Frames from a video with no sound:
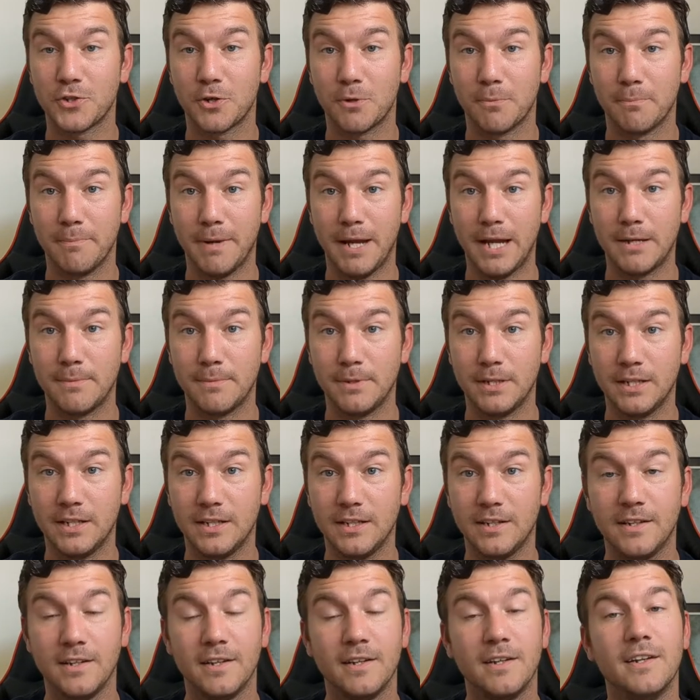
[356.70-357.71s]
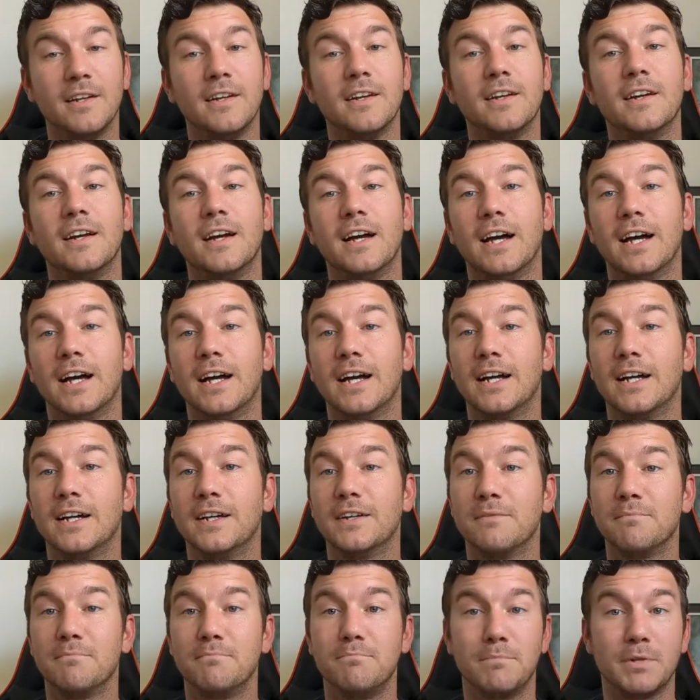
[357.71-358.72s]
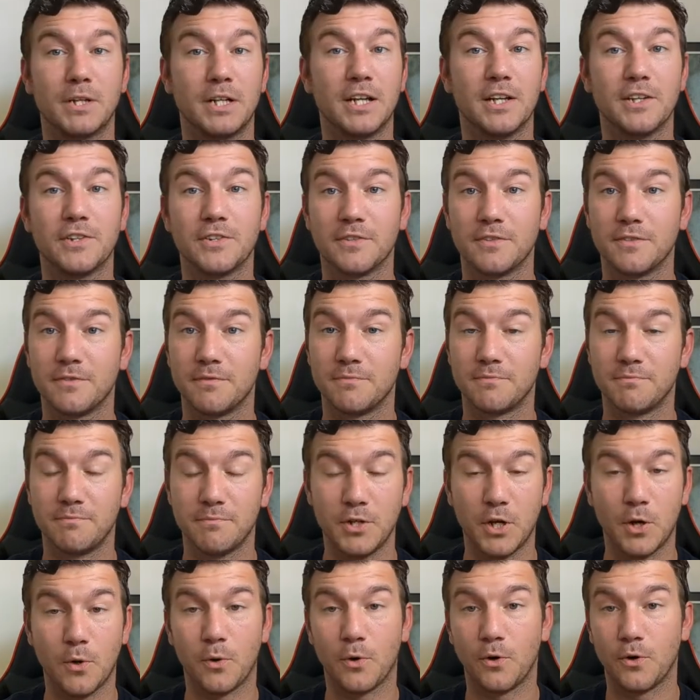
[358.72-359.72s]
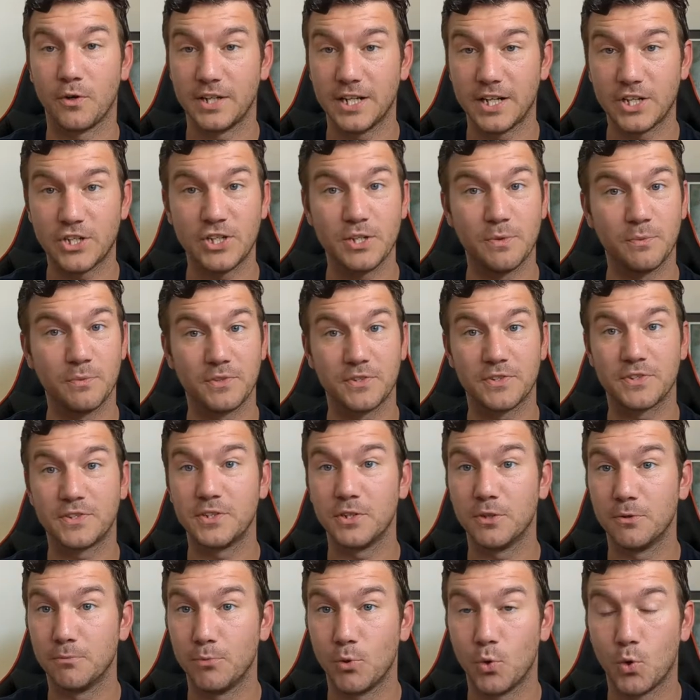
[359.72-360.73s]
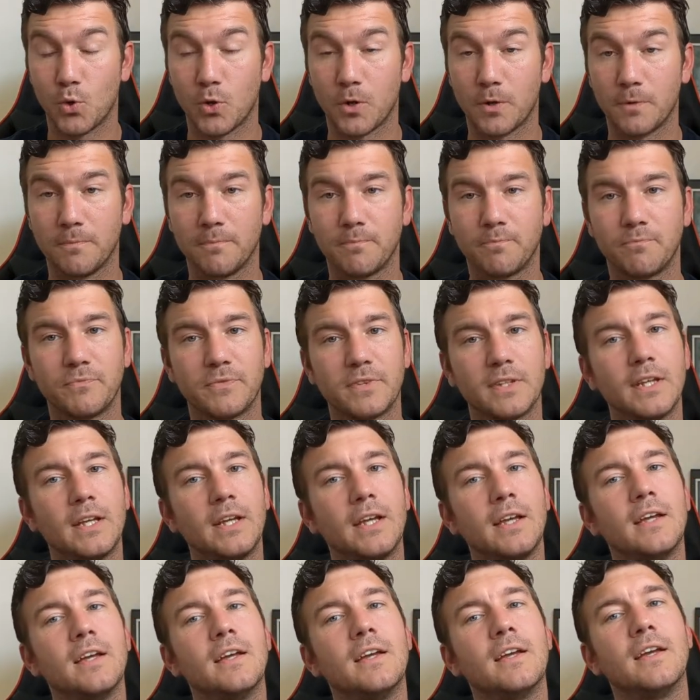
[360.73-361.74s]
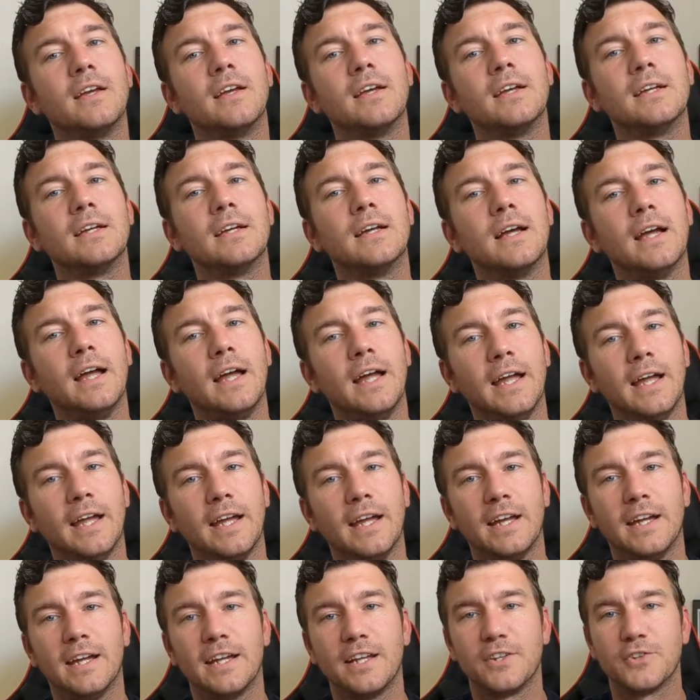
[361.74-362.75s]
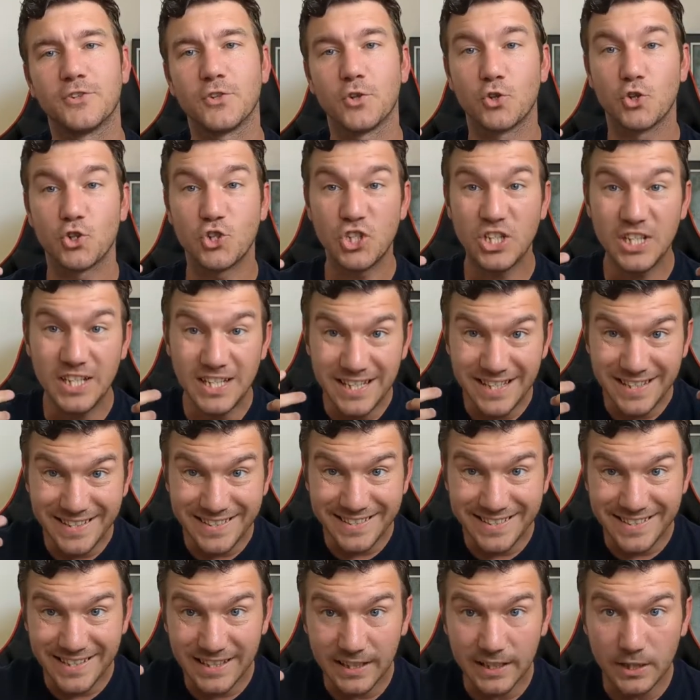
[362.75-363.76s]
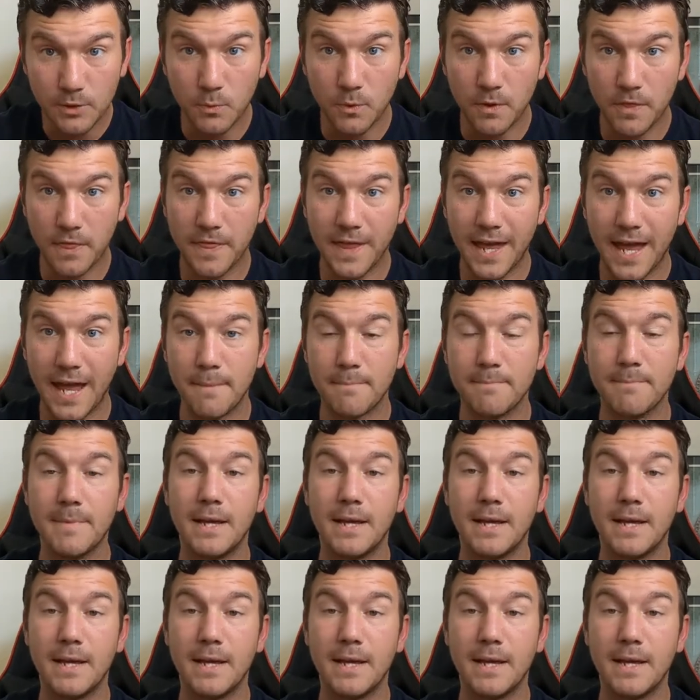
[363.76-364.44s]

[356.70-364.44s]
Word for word: baby because of, you know, her addiction. It was stillborn, and so she's dealing with that